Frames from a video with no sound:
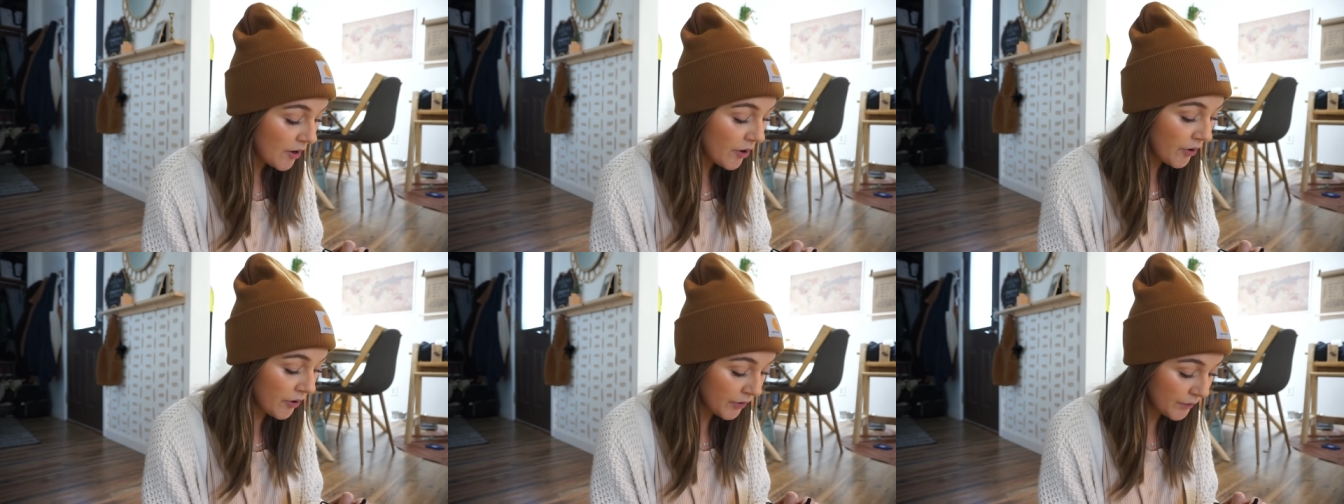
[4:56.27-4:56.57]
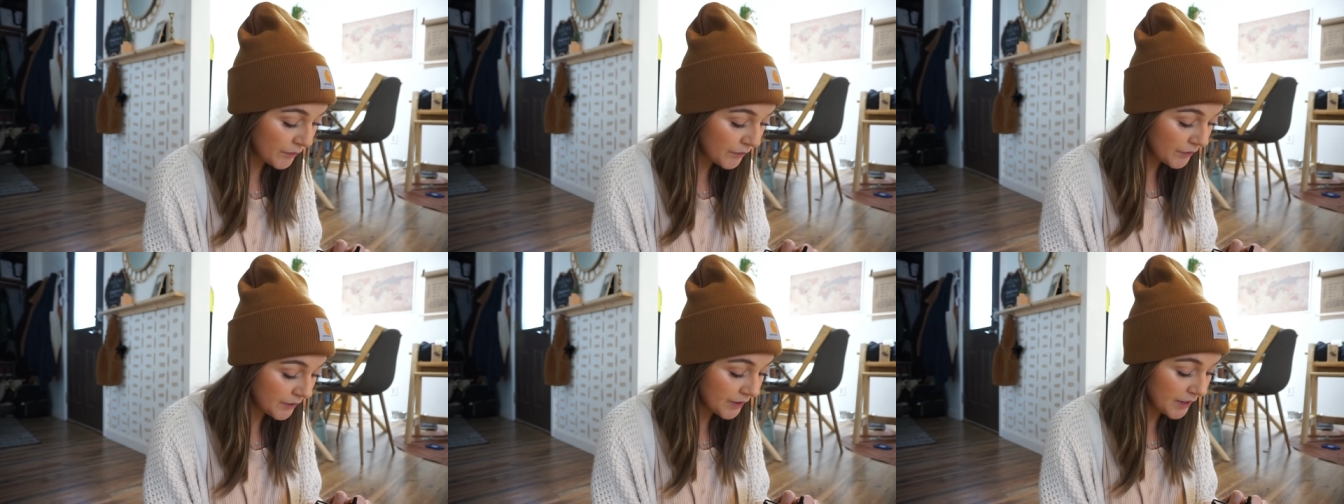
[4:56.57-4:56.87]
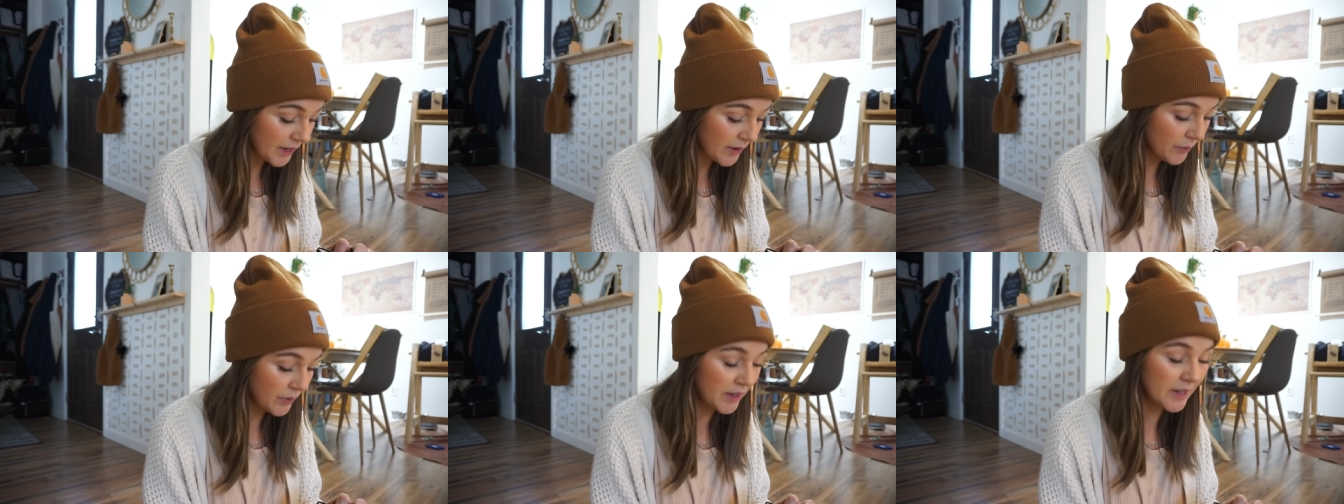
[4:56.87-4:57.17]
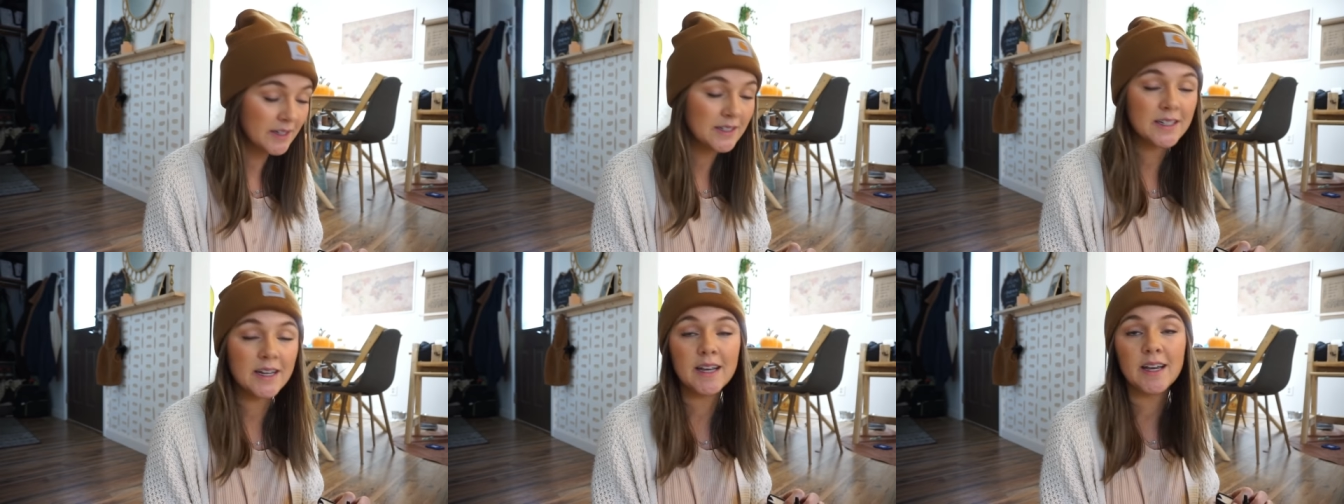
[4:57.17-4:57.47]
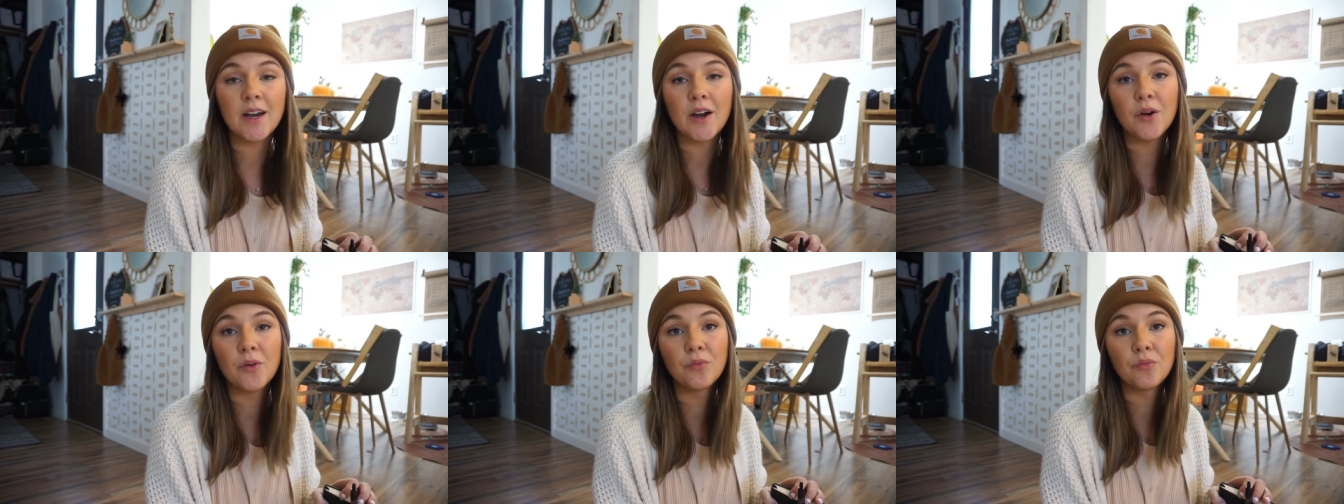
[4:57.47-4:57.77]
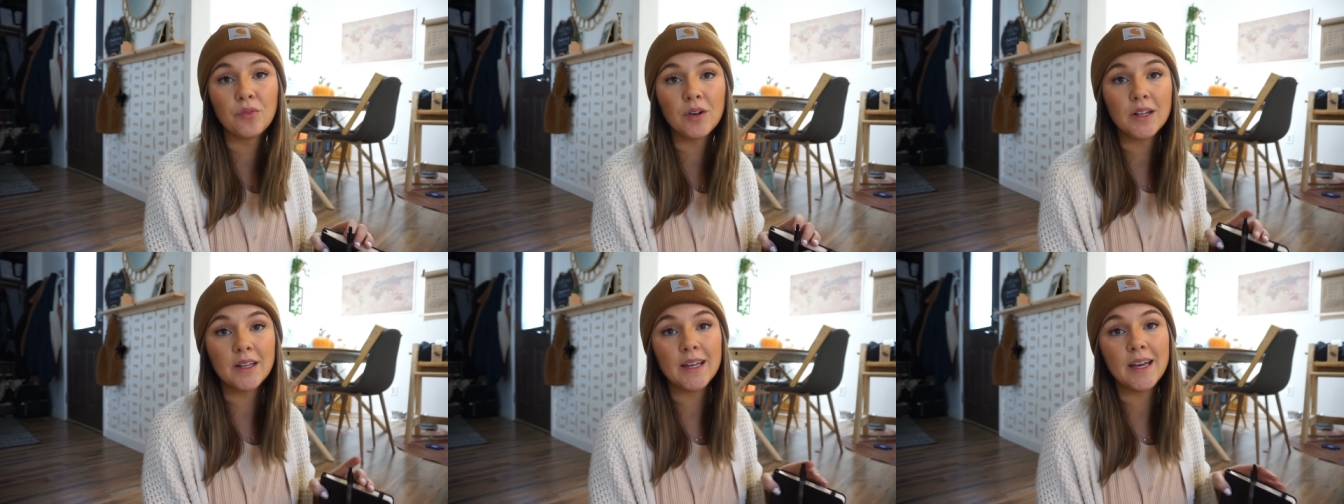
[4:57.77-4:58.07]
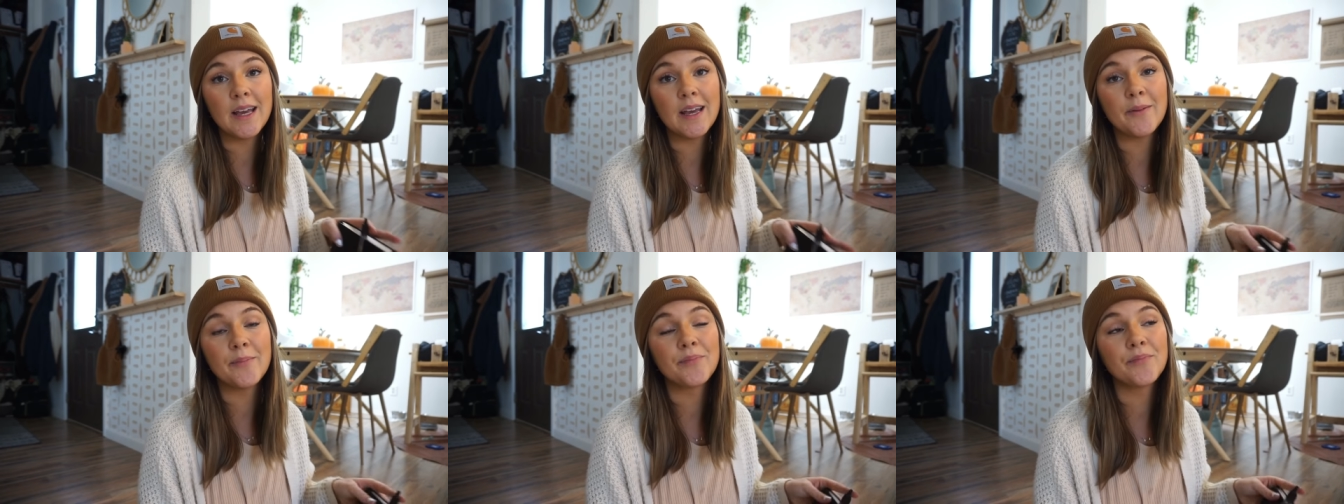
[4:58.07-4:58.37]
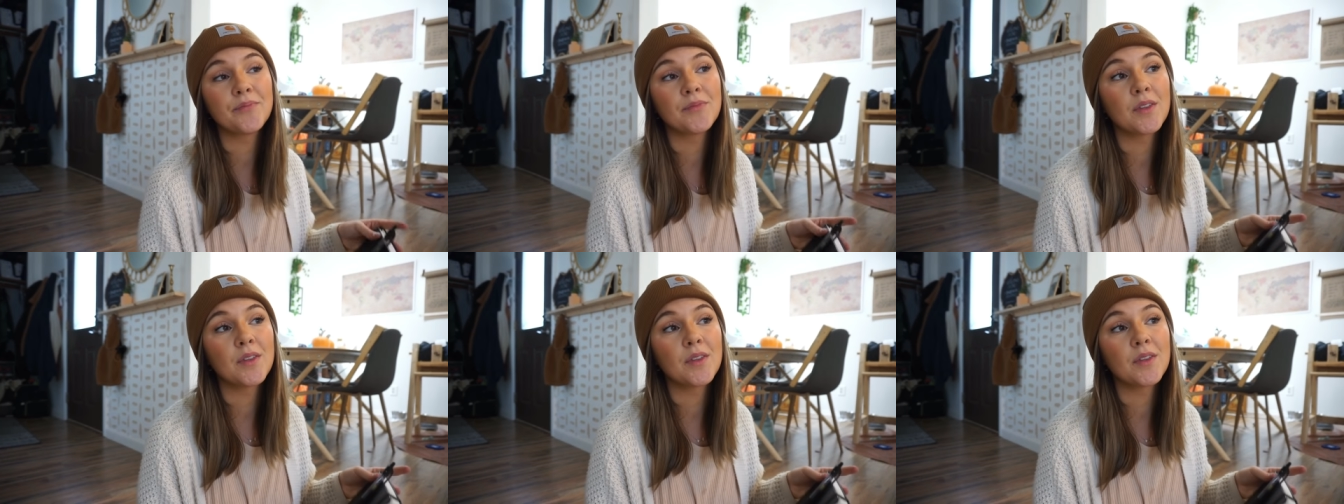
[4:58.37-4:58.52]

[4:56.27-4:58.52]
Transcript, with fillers: hopefully we can take a really